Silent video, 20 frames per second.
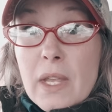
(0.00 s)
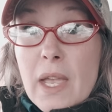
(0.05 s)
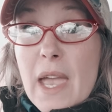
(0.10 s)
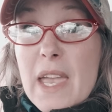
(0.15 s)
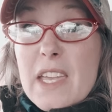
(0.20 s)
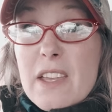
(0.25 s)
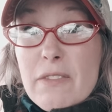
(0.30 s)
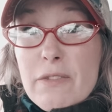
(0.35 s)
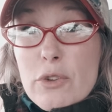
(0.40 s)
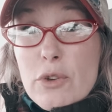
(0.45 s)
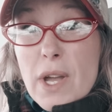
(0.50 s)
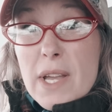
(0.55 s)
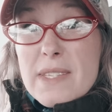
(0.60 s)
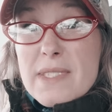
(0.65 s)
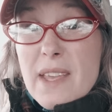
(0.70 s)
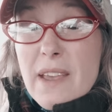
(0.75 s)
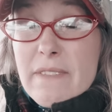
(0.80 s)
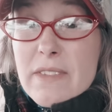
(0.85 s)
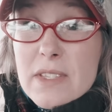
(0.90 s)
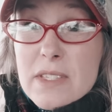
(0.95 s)
Hey, if you
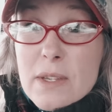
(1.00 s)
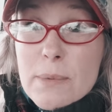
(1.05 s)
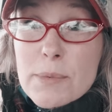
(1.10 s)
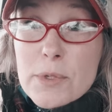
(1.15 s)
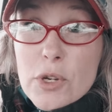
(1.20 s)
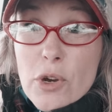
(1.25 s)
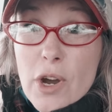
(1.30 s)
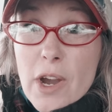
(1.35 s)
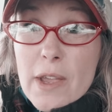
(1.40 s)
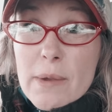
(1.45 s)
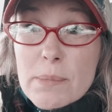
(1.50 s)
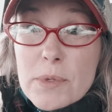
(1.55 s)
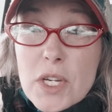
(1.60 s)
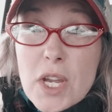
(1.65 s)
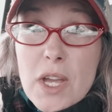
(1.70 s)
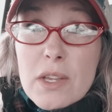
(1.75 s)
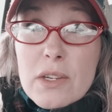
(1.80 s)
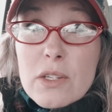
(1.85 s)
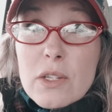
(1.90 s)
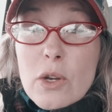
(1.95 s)
guys haven't subscribed
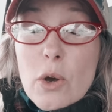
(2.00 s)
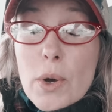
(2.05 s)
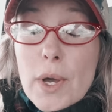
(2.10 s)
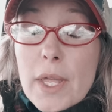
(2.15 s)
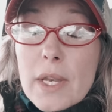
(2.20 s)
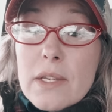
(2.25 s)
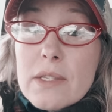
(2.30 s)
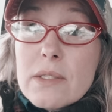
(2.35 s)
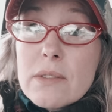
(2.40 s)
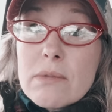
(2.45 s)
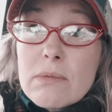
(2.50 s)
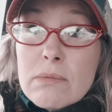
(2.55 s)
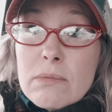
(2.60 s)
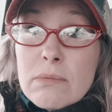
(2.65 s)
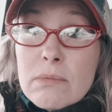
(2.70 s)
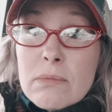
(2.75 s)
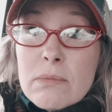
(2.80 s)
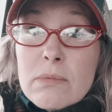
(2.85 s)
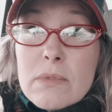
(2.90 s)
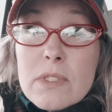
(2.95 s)
yet, go ahead and
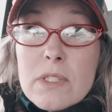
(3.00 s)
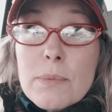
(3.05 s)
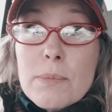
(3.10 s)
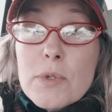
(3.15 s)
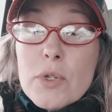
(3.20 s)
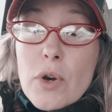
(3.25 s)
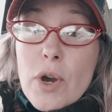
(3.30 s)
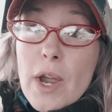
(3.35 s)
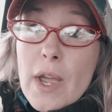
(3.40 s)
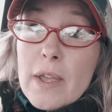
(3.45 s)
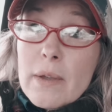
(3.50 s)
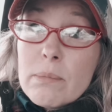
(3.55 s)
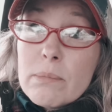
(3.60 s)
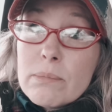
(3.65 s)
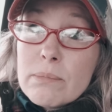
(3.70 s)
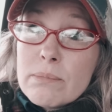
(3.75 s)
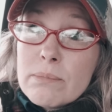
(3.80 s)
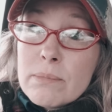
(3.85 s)
subscribe.